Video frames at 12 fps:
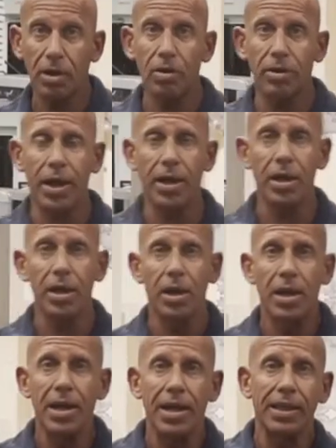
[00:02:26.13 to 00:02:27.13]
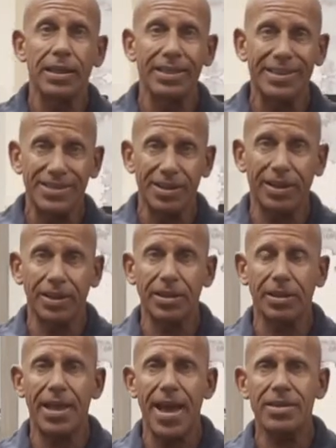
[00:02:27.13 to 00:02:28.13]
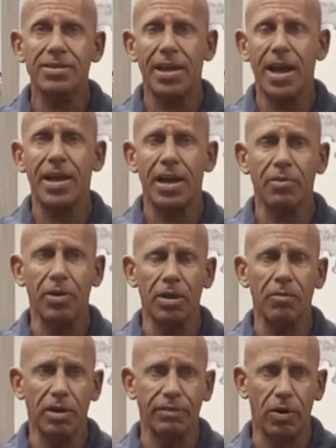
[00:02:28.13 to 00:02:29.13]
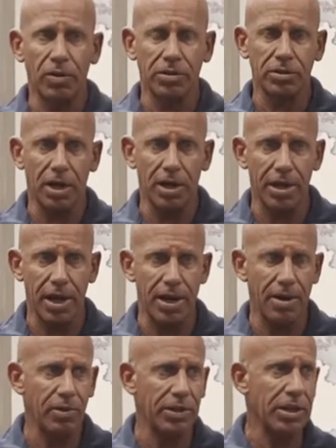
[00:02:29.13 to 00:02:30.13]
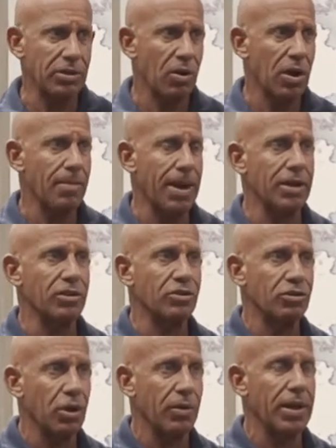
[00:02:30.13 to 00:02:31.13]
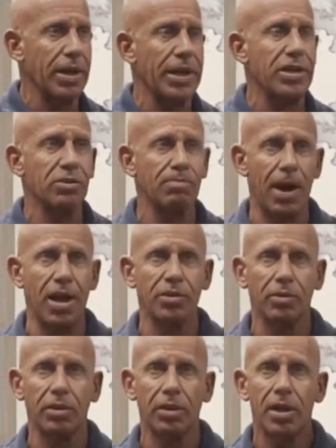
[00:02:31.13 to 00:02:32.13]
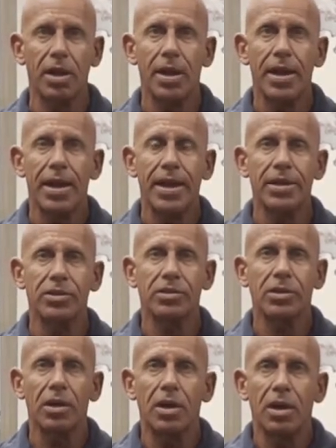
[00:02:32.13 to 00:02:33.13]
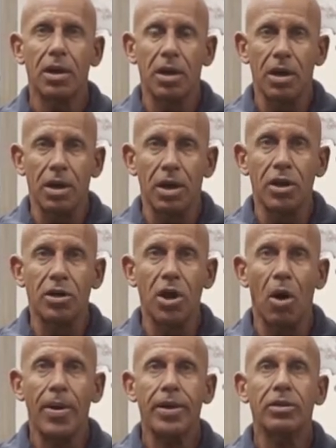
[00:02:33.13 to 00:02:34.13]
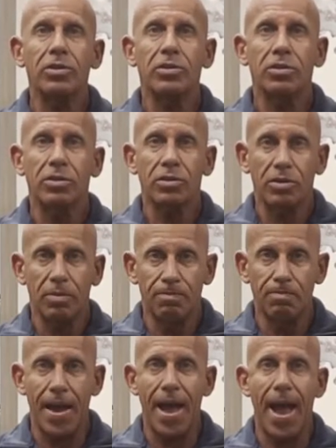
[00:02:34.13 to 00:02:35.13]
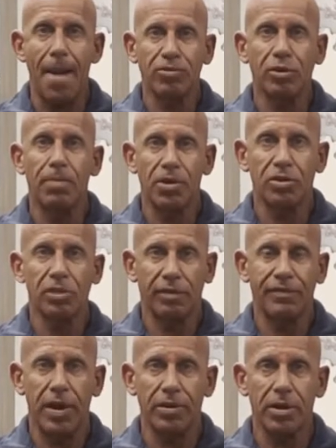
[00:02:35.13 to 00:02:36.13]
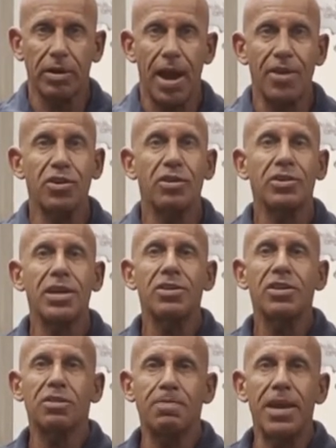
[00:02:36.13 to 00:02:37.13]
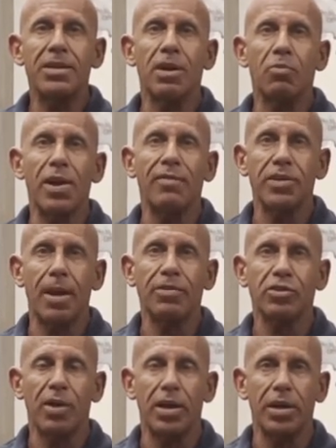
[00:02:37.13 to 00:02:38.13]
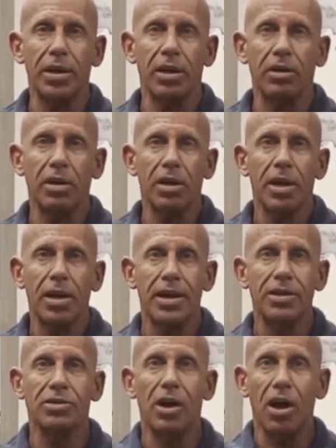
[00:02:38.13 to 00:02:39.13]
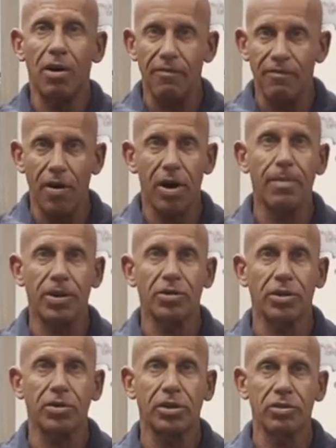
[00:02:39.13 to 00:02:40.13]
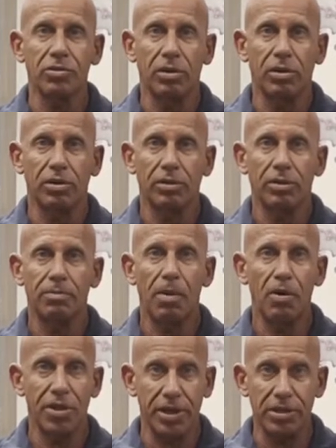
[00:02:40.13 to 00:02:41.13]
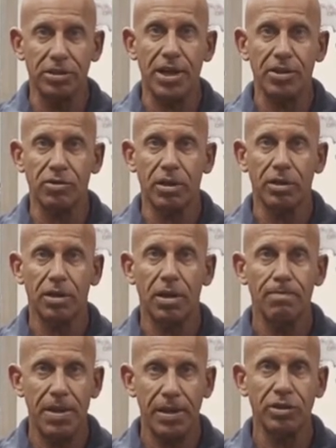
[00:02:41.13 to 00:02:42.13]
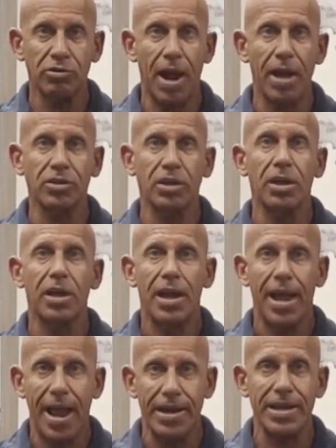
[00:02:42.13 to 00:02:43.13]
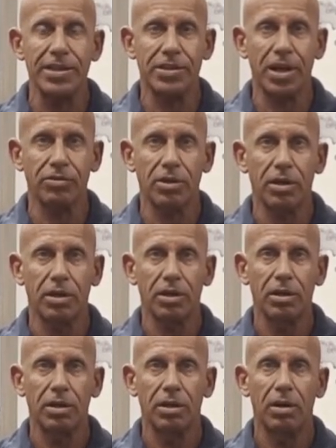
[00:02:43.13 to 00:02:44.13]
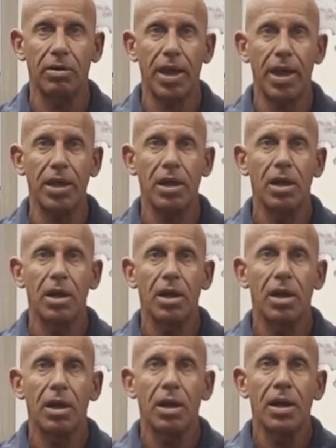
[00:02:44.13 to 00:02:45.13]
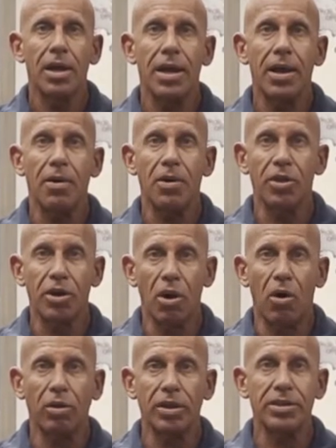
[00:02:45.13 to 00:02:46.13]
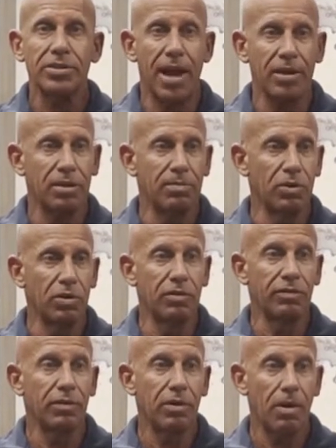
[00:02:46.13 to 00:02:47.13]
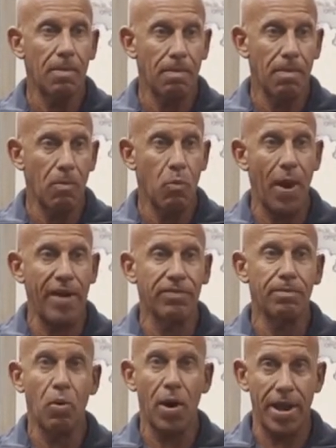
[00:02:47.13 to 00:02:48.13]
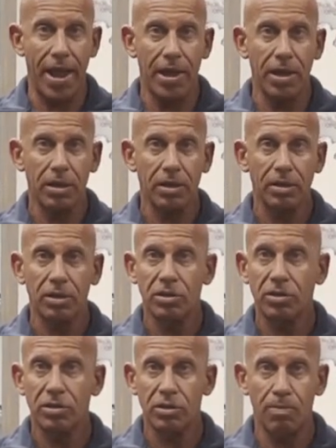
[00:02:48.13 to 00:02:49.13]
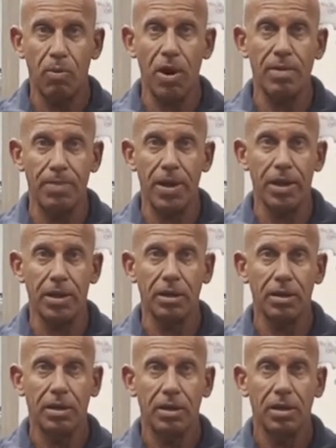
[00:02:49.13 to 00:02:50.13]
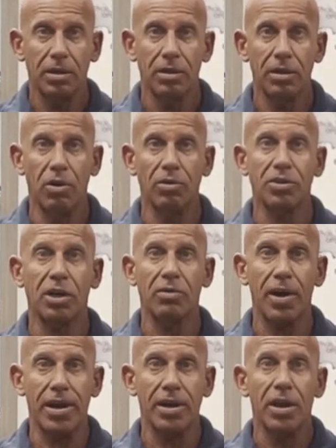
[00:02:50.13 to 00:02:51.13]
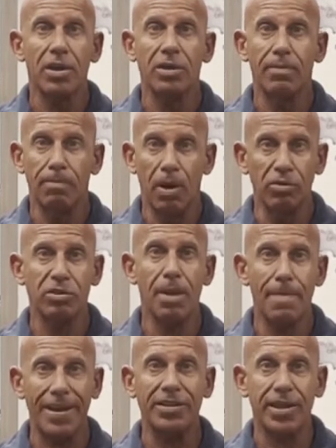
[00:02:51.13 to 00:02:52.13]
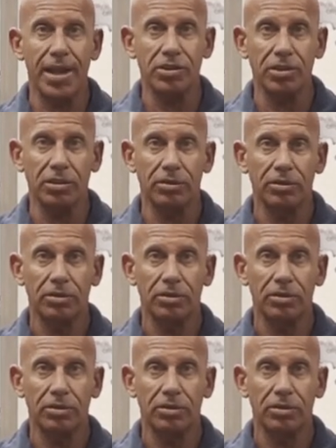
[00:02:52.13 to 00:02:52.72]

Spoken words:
Okay? So the last thing I kind of really want to focus on, and I really didn't talk about it during each module, is going to absolute muscular failure. And you see the speed that we have demonstrated here is very much under control, both the concentric, peak contraction, and eccentric. Okay? The goal is not to move weight from point A to point B. The goal is to create the most amount of tension